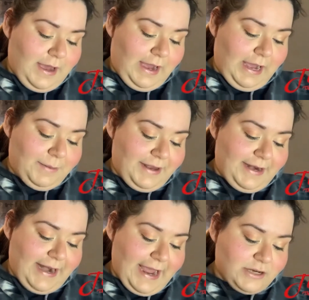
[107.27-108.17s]
And
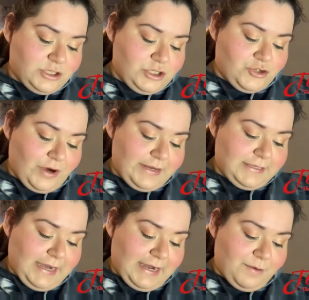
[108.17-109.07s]
it actually dries
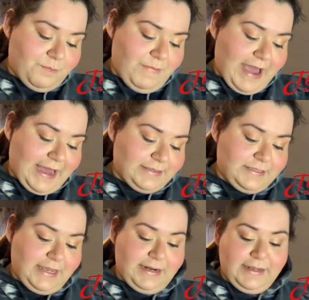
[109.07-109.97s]
on matte,
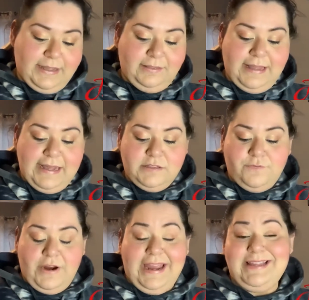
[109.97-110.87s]
and it can last
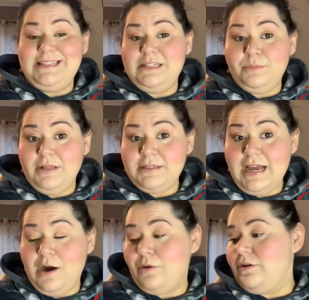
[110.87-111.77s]
for 18 plus
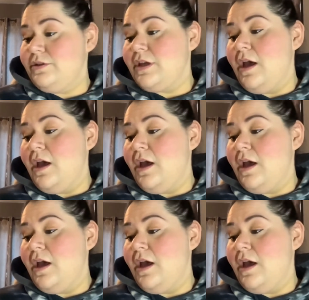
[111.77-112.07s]
hours.